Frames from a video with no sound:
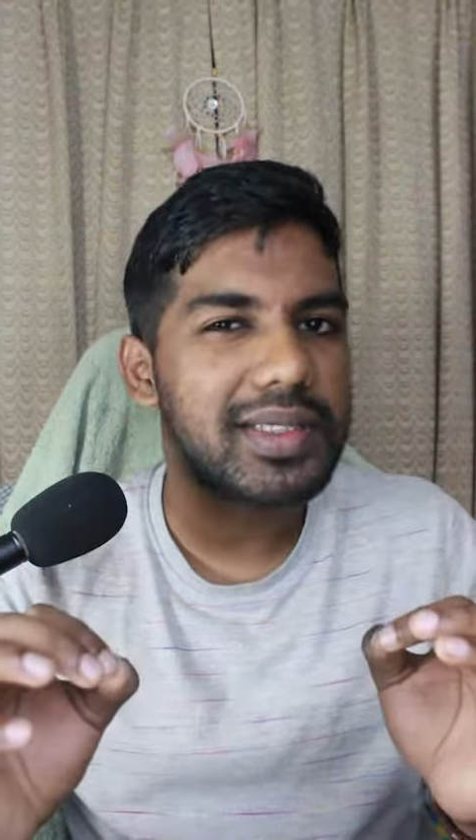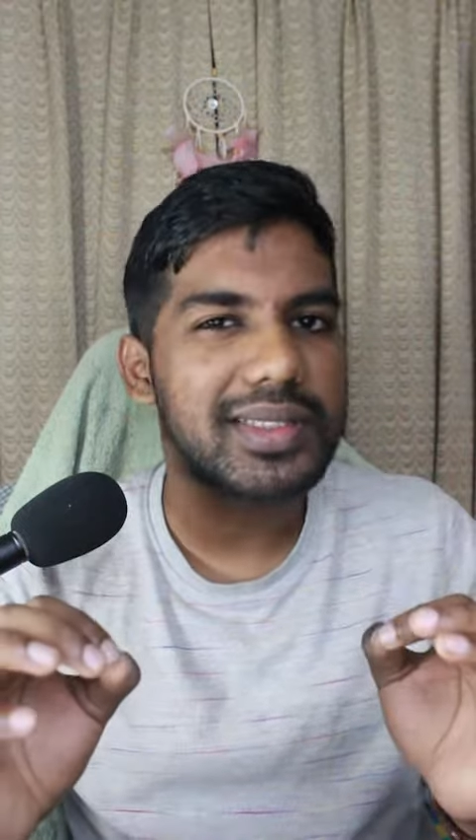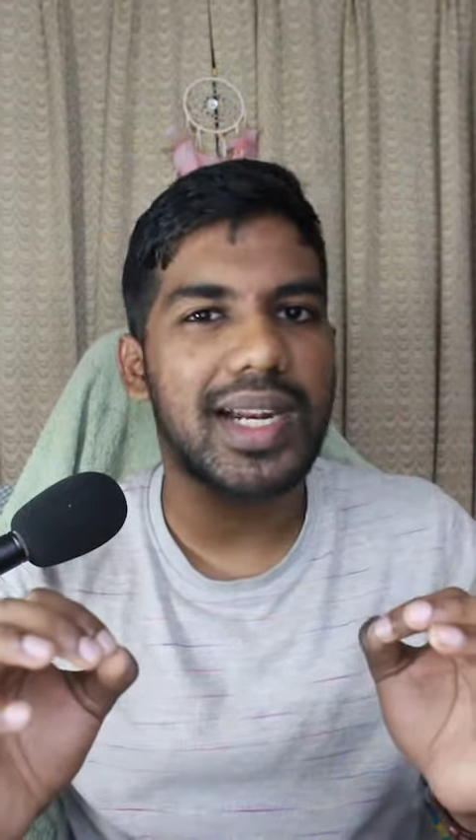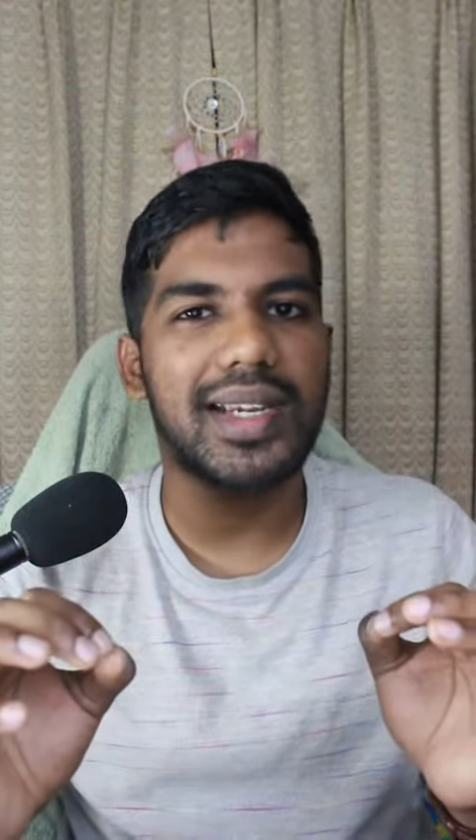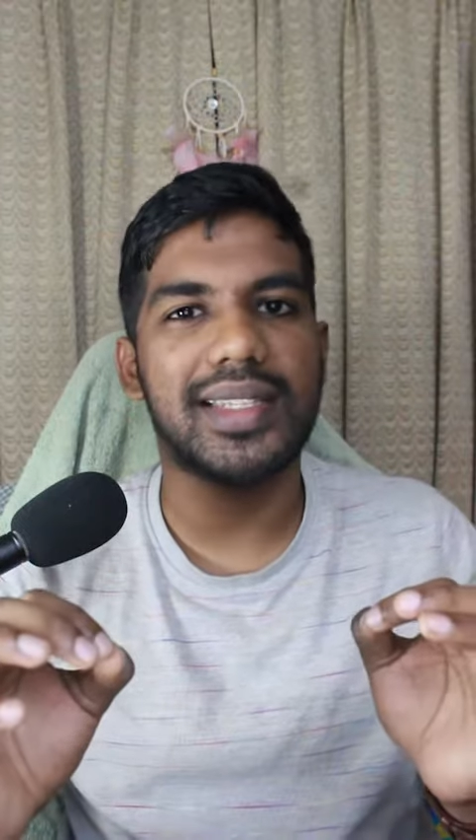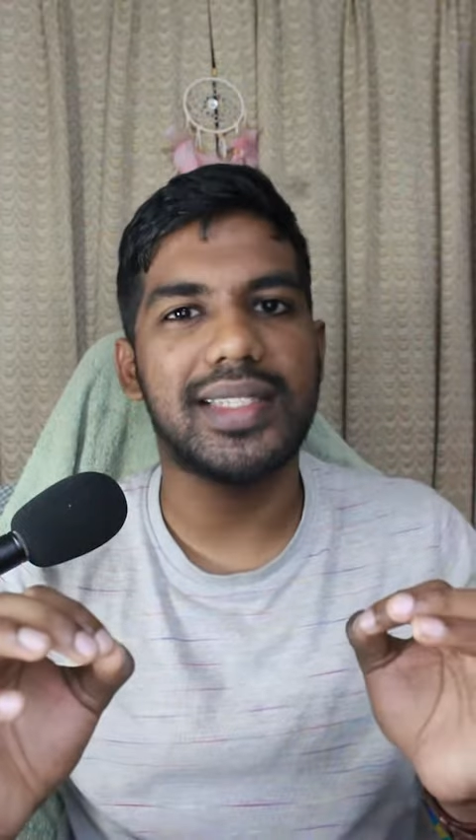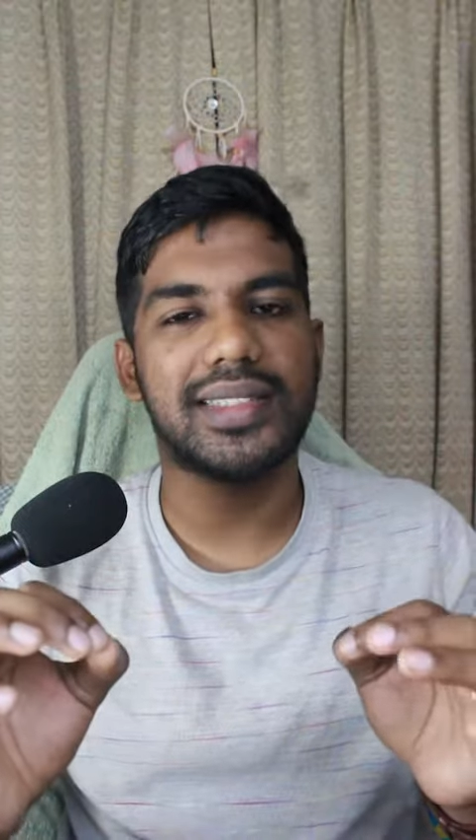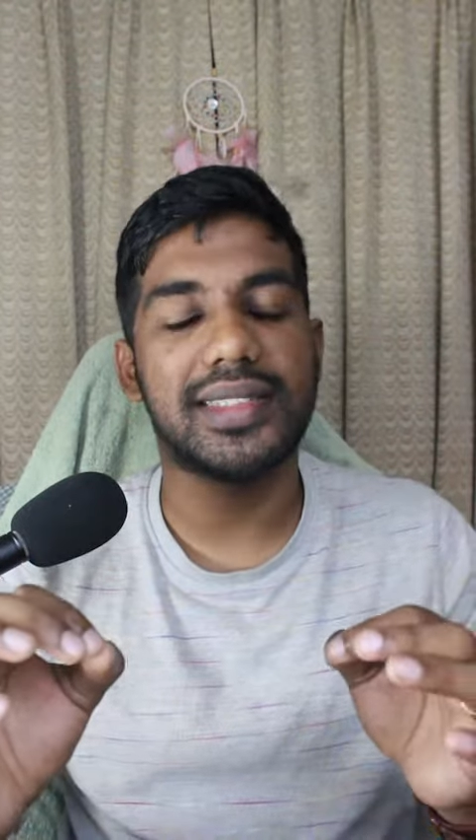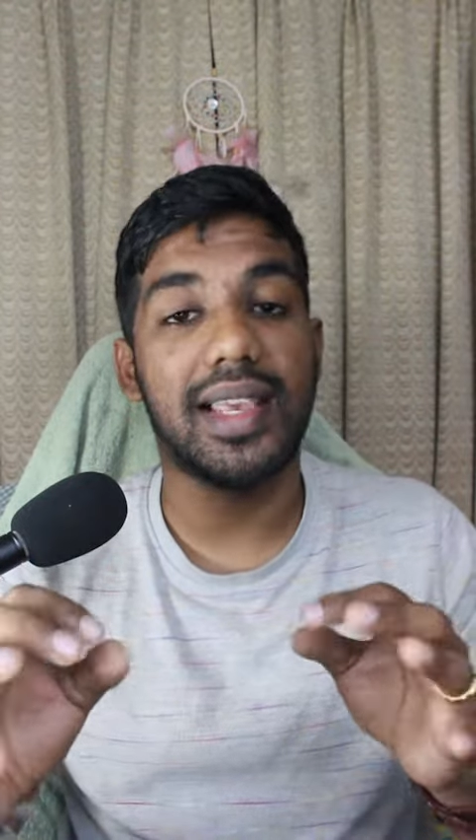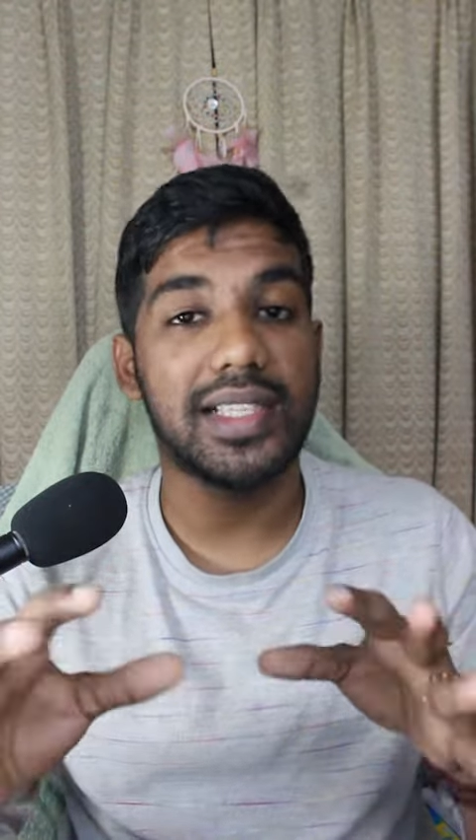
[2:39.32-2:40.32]

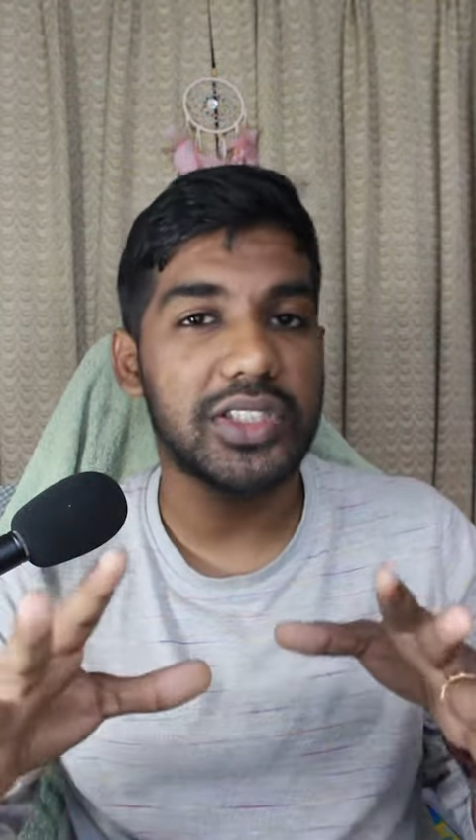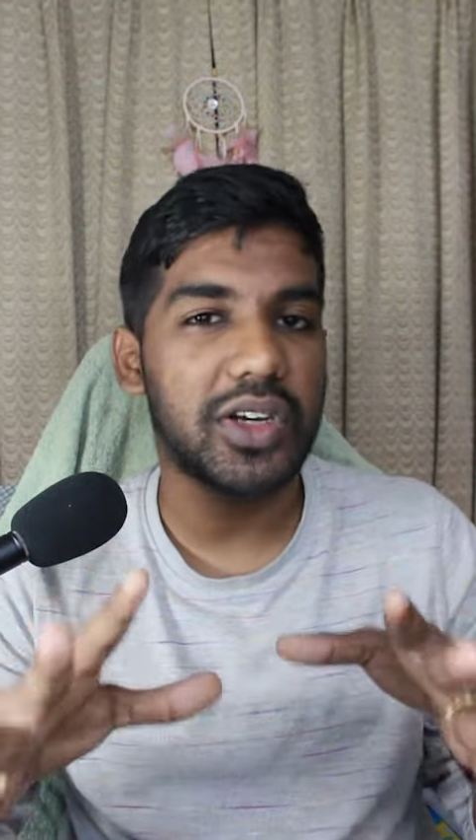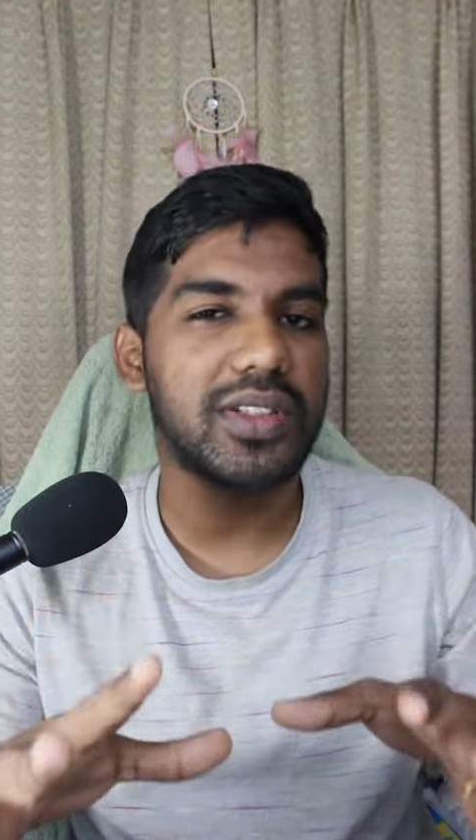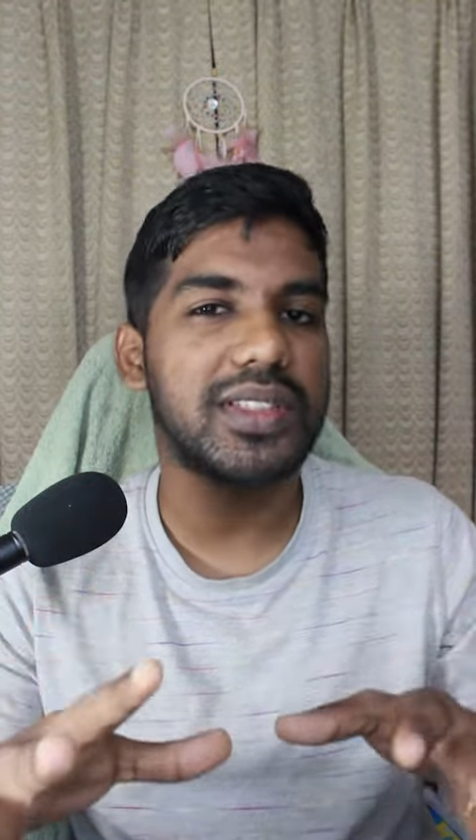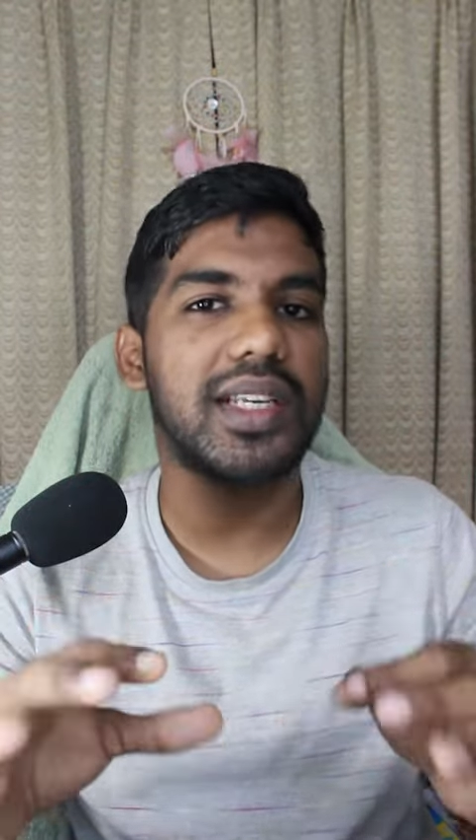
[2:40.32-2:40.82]
strategies like short